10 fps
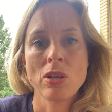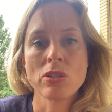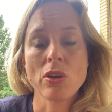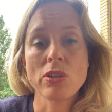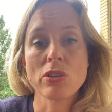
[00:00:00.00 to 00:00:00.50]

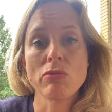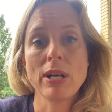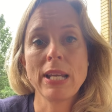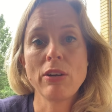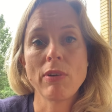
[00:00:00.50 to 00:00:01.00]
So there's a
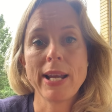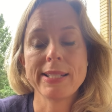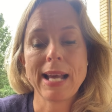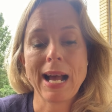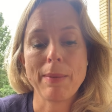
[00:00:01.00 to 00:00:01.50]
really
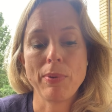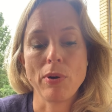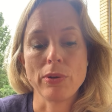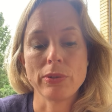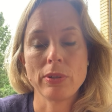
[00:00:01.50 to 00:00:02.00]
great app
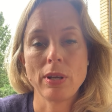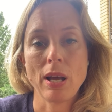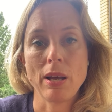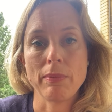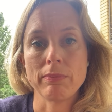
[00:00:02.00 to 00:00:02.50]
on
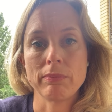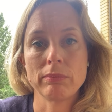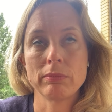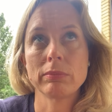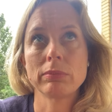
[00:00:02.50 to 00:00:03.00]

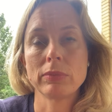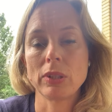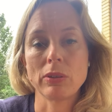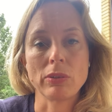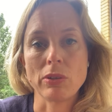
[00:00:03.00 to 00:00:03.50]

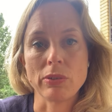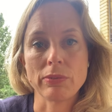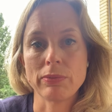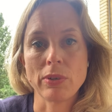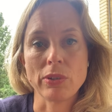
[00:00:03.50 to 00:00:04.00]

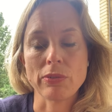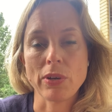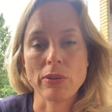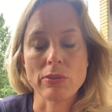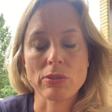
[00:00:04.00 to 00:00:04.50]
your
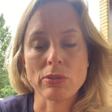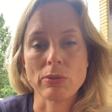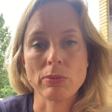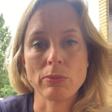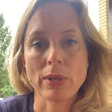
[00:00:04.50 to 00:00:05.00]
phones
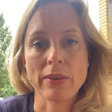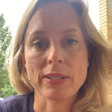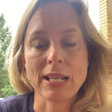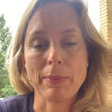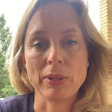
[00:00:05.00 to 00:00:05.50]
or
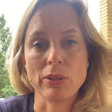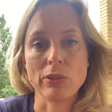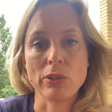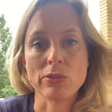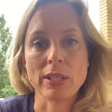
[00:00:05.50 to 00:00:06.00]
whatever tablet you're
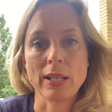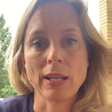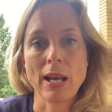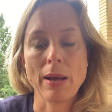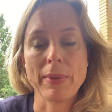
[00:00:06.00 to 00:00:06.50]
using,
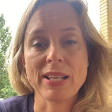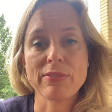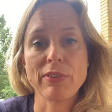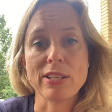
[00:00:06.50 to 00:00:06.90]
and it's free.